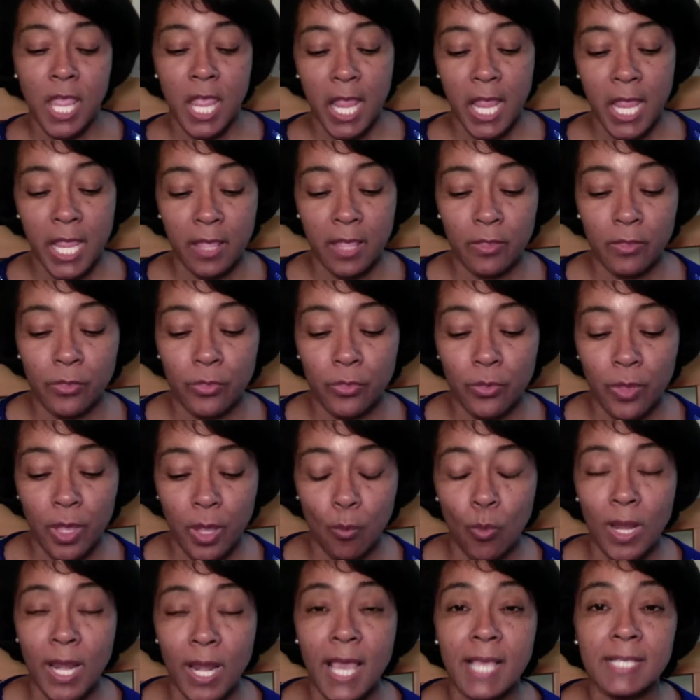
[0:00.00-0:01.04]
And
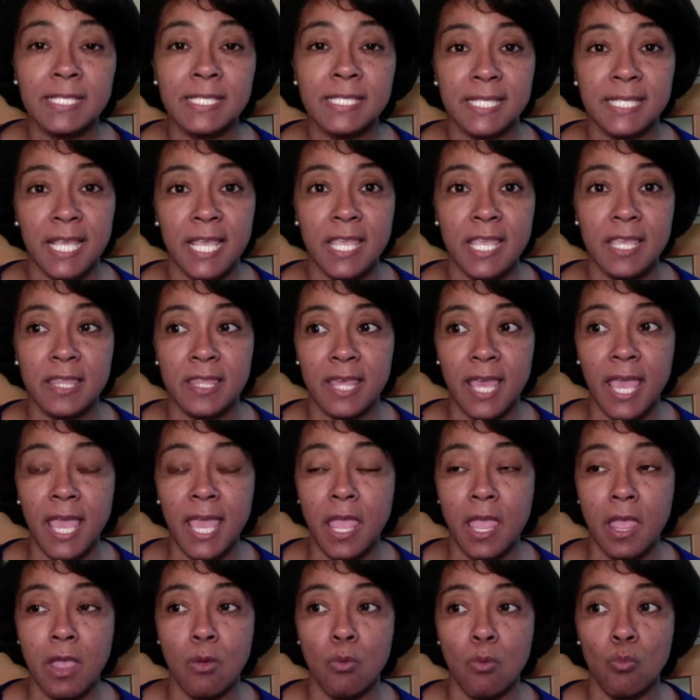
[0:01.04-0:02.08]
when I say
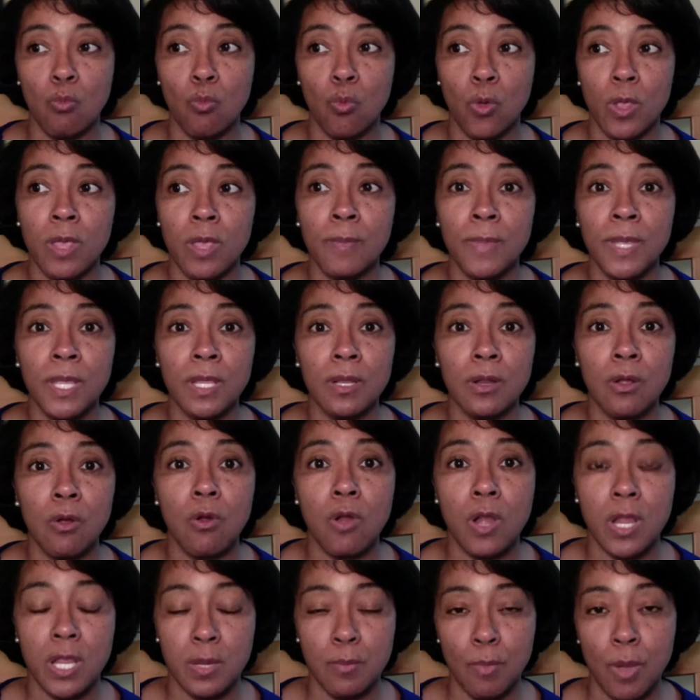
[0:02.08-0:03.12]
that, women are
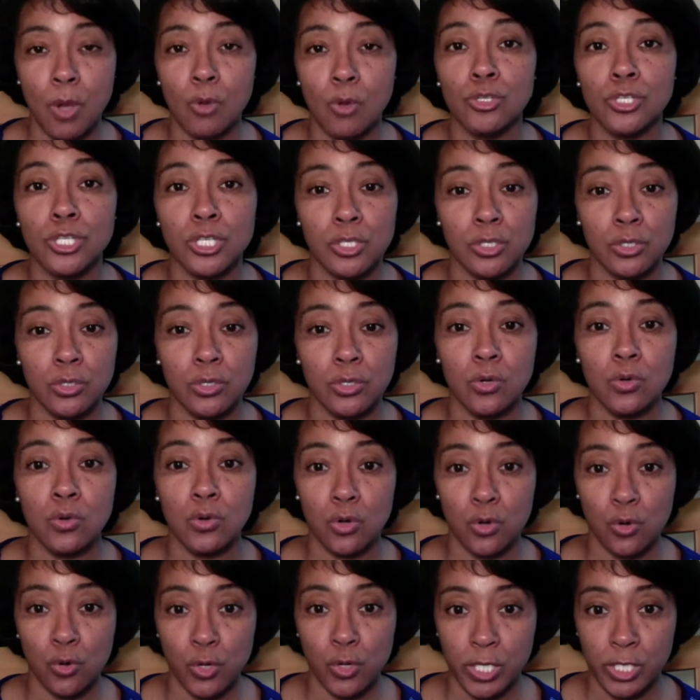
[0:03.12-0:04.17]
emotional
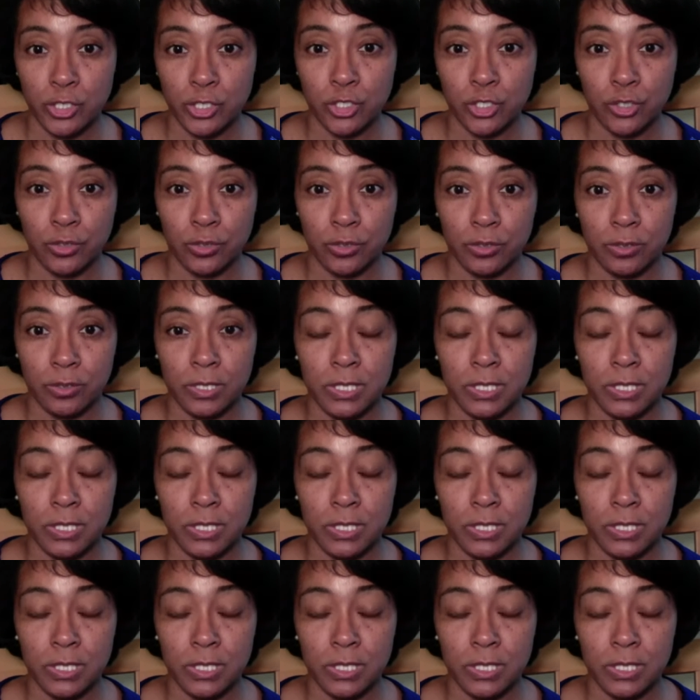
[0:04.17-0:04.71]
creatures.